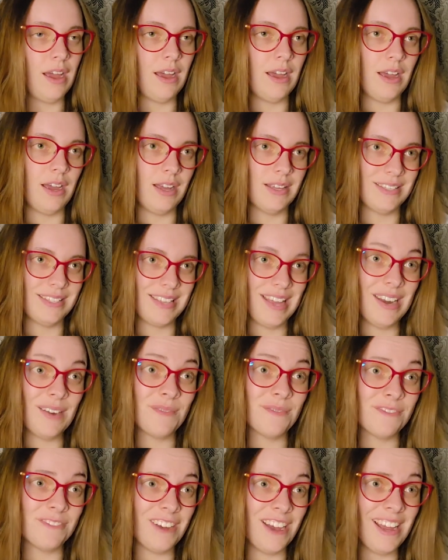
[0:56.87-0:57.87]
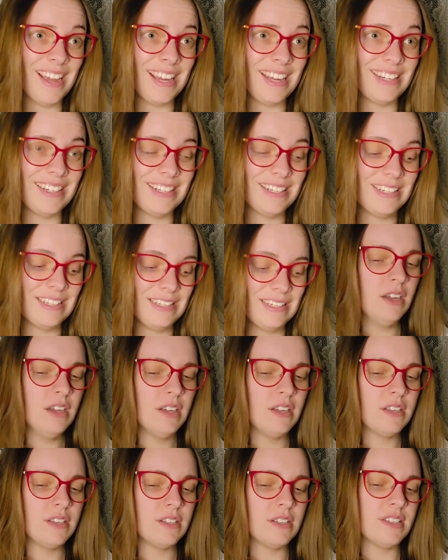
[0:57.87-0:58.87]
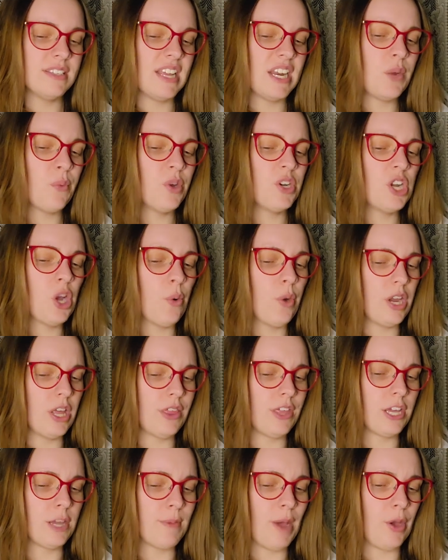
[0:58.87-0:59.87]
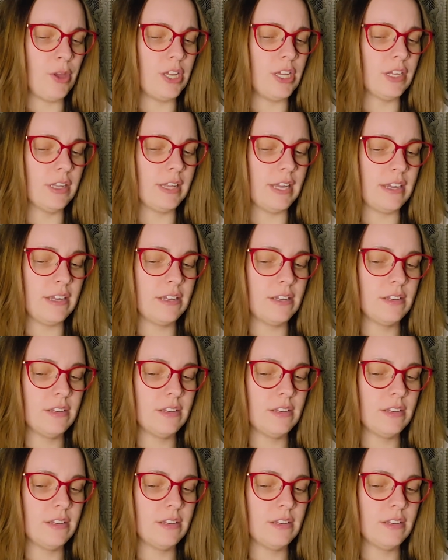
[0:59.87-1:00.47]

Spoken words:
I said I'm fine. Does anyone know anything about healing?